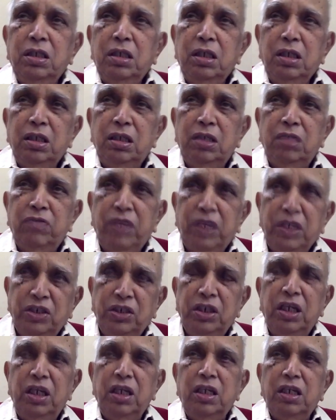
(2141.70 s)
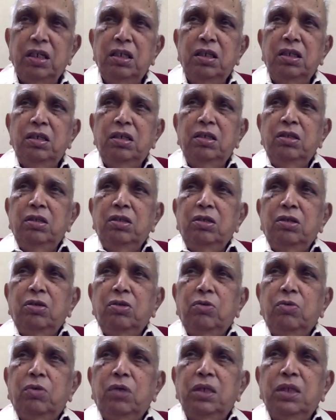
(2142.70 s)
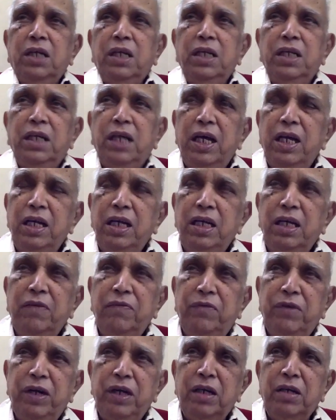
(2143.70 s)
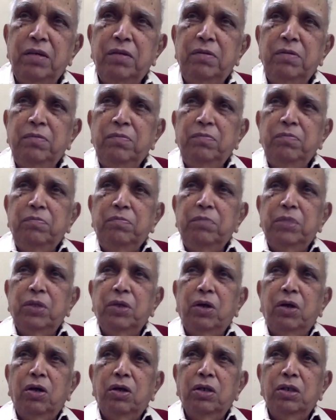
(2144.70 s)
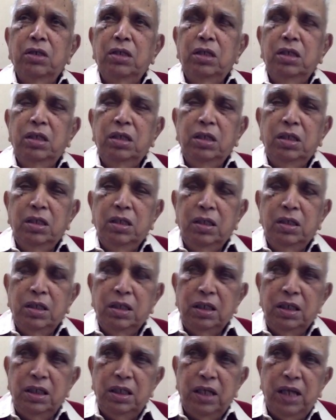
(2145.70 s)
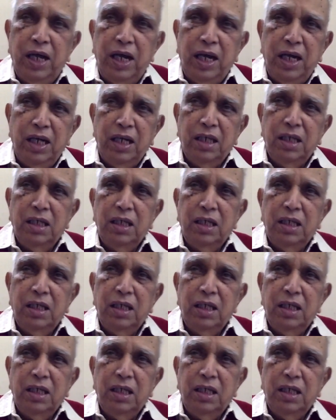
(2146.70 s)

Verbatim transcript: its functioning was entirely different because it had